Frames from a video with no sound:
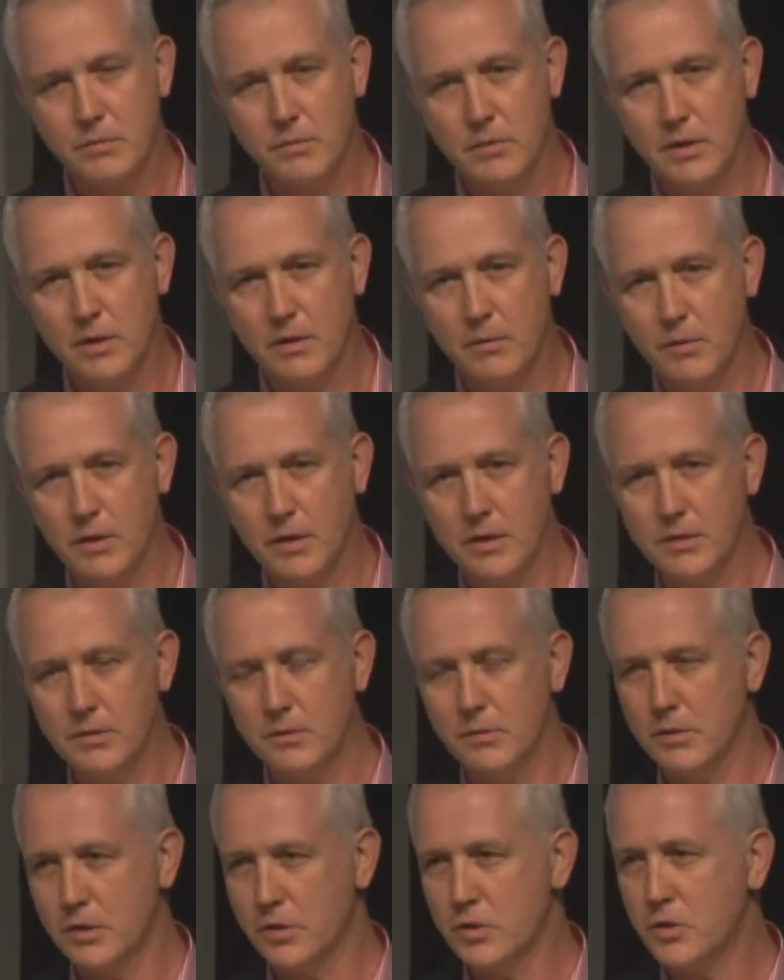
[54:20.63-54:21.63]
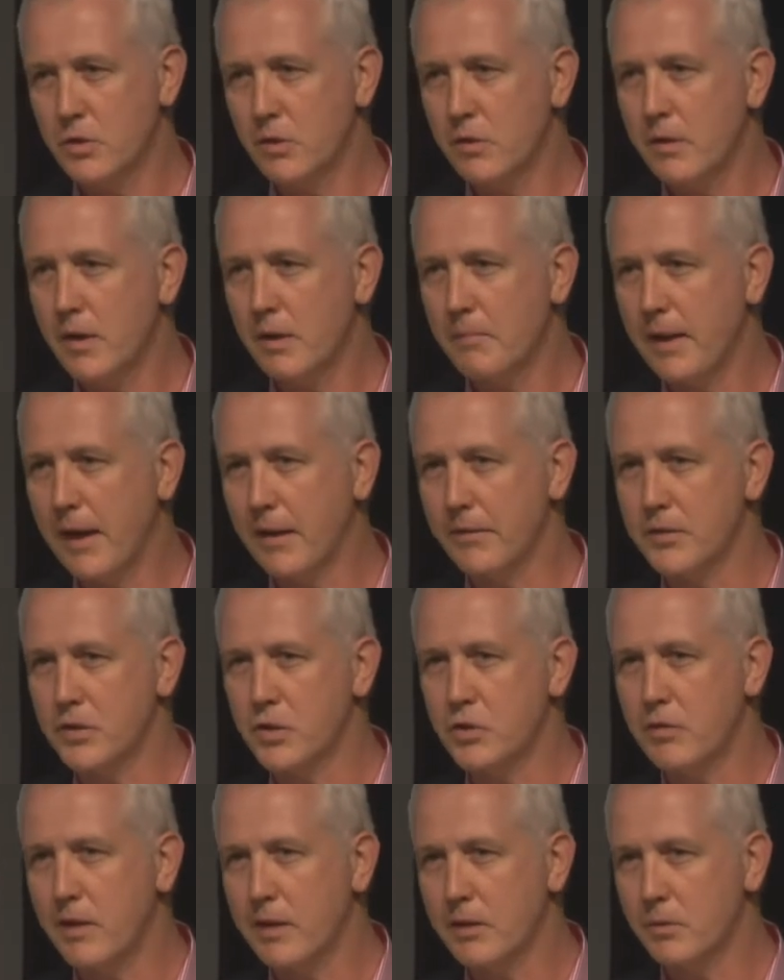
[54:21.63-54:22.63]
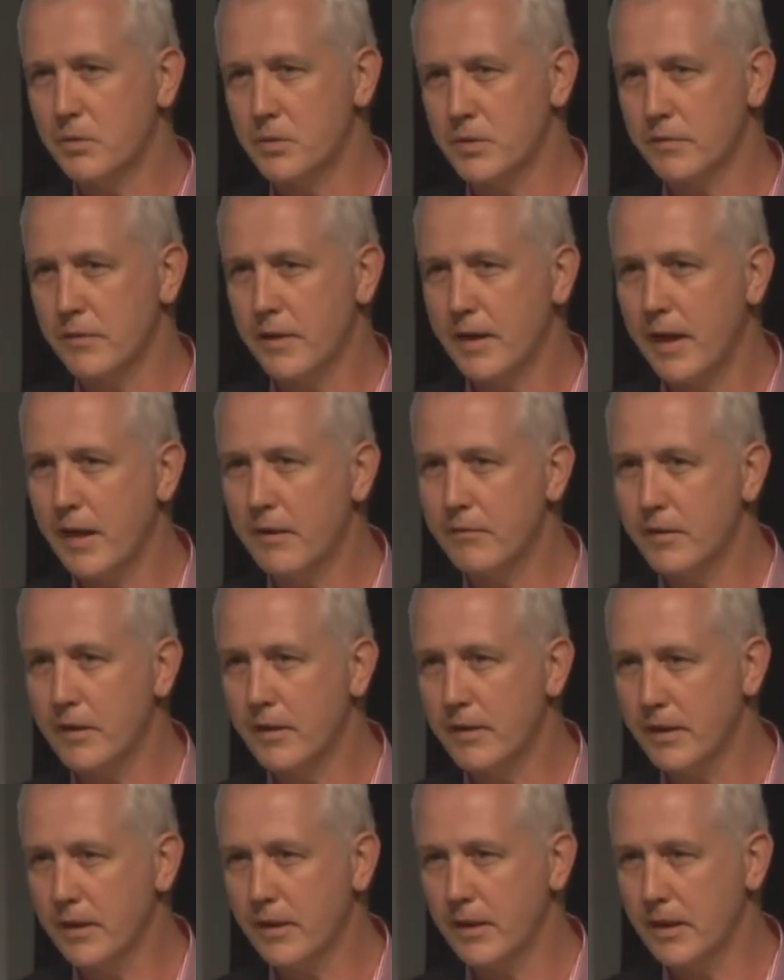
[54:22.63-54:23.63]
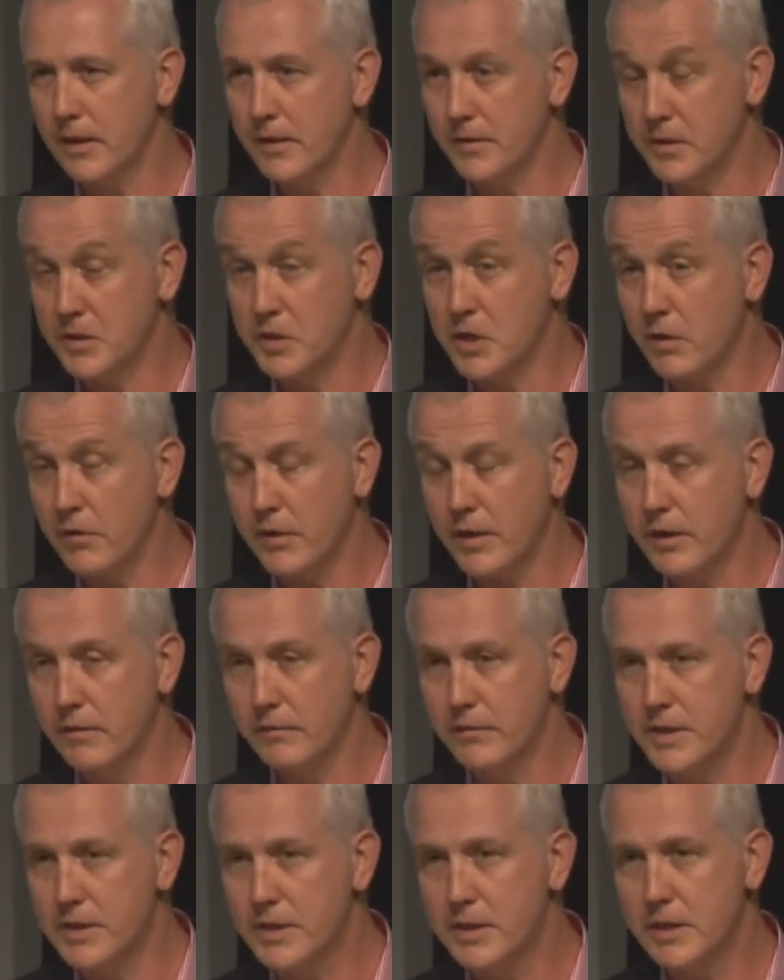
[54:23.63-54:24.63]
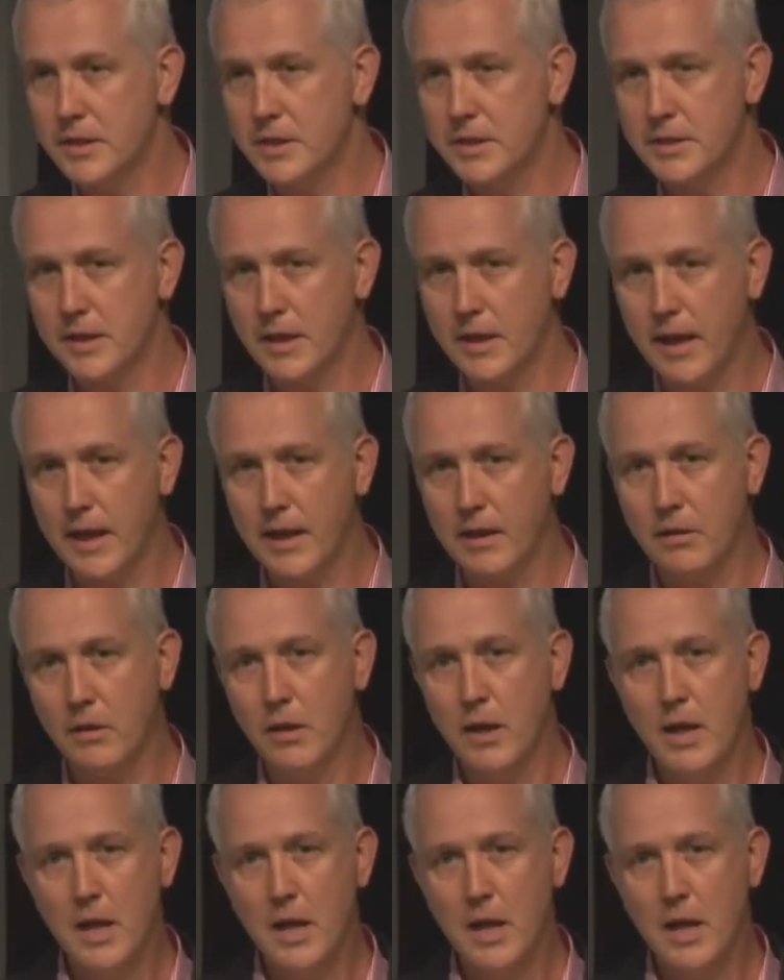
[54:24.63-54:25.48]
We're a story about the struggles of the tyranny of distance, and how